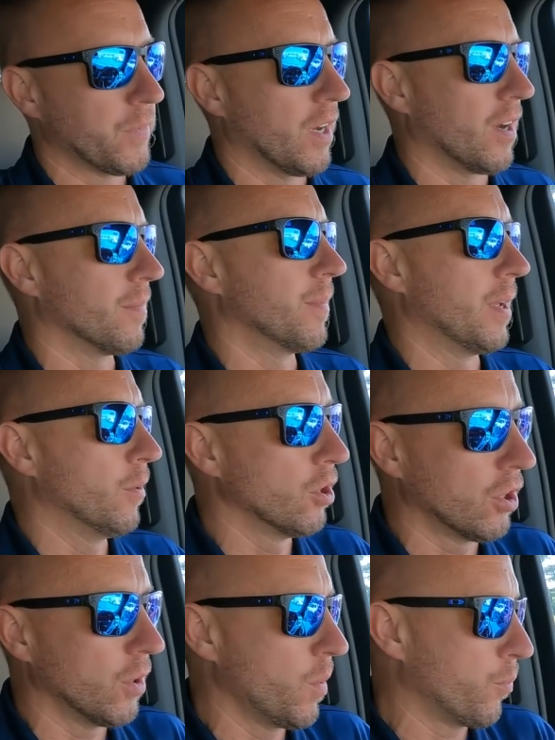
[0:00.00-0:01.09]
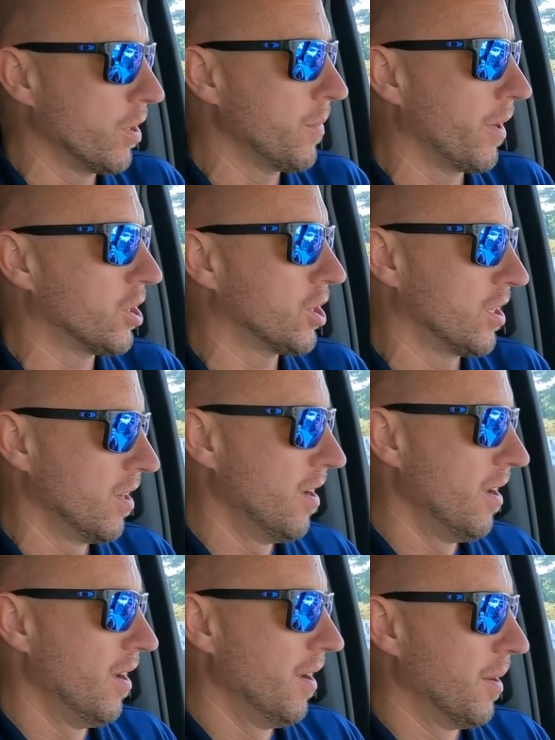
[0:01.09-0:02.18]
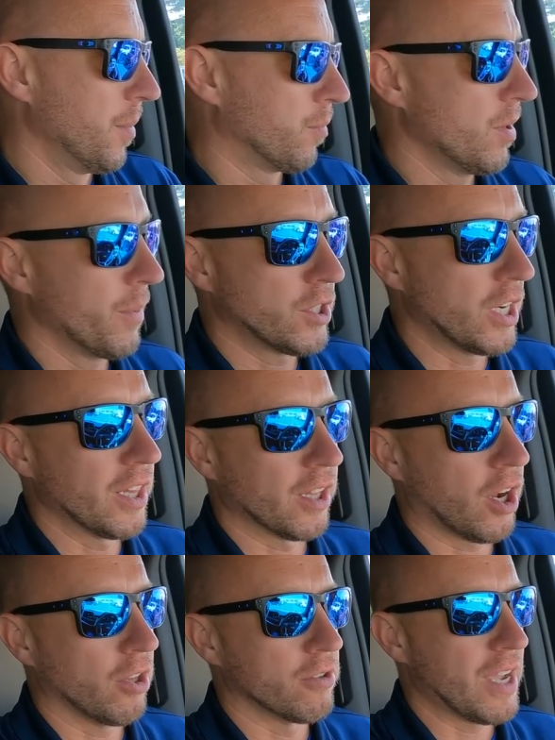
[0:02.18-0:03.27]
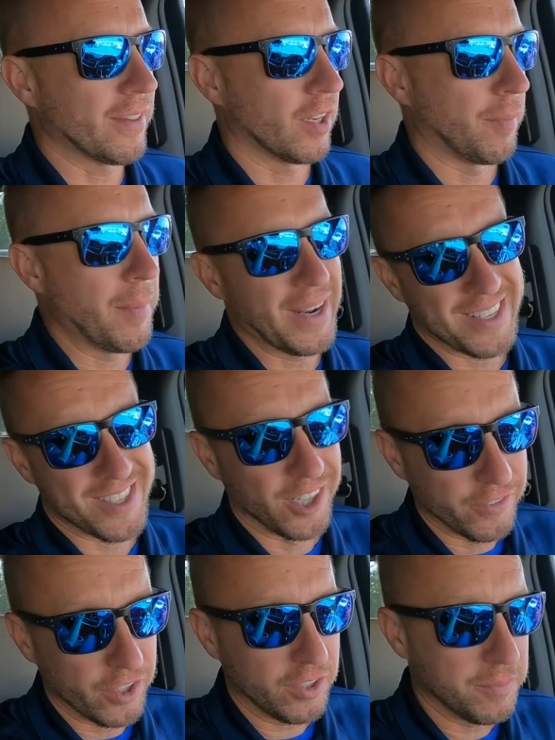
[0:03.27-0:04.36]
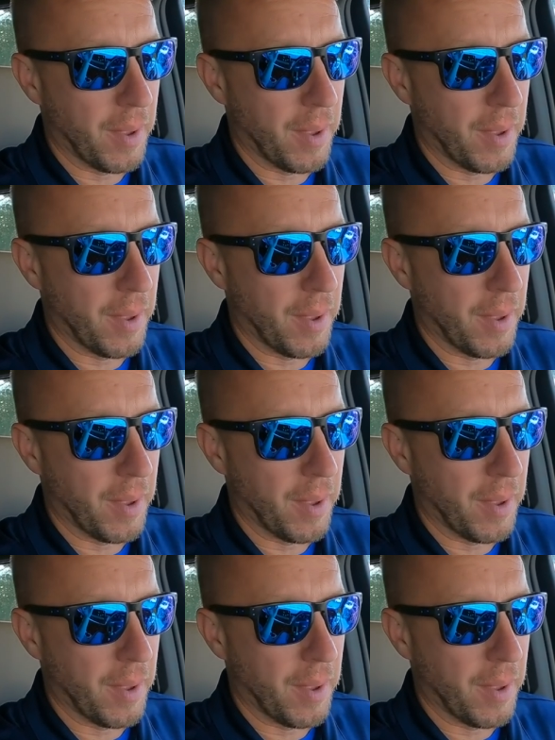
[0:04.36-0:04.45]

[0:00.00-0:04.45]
It would look good with pretty much any of the colors out there. Maybe not silver.